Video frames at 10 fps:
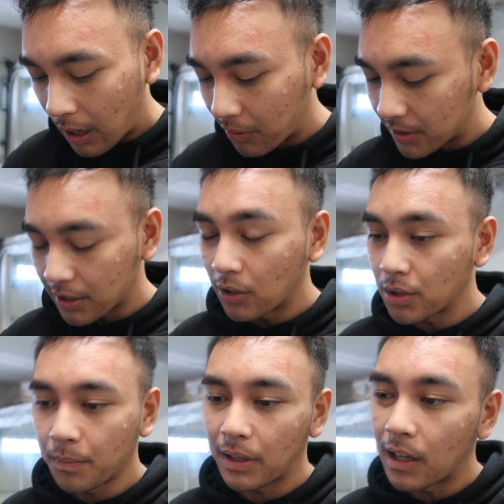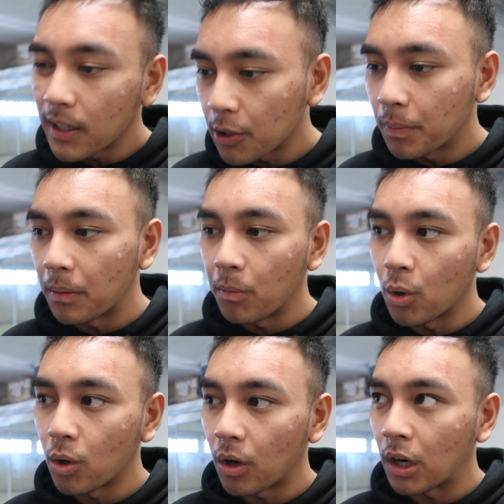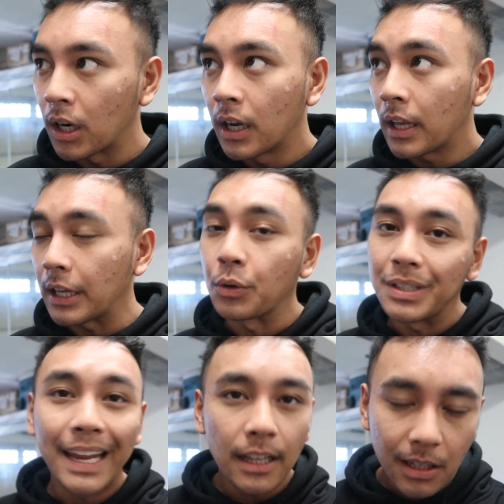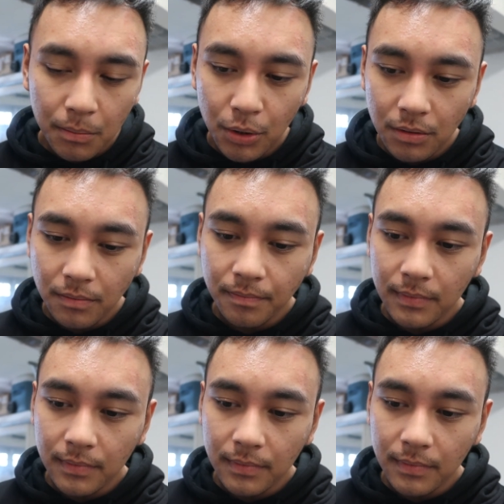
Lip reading: I wanted to go something a little bit more dailyable.